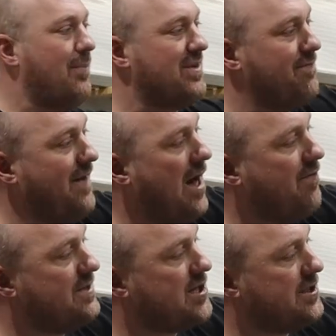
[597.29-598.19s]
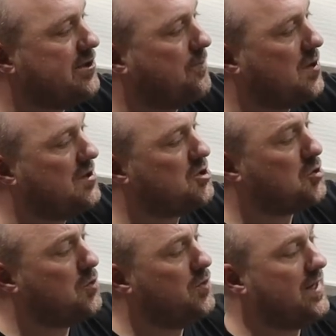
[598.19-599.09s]
but the valve is also
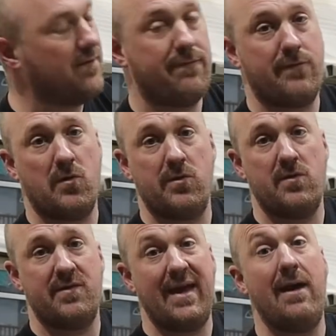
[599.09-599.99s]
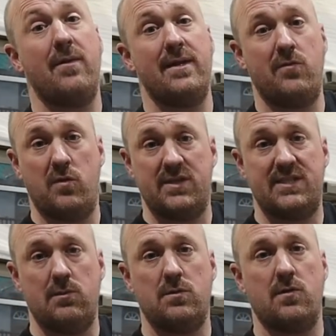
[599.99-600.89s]
protruding further down into the
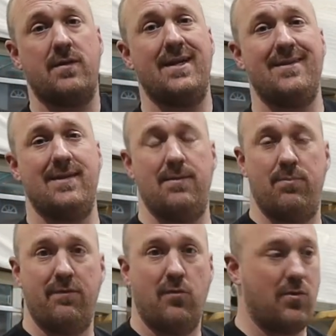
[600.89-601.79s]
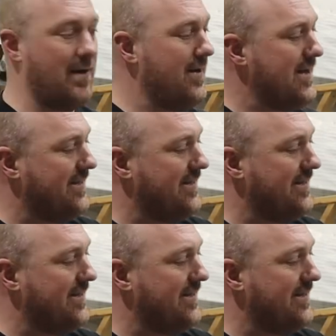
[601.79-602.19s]
cylinder than it did before.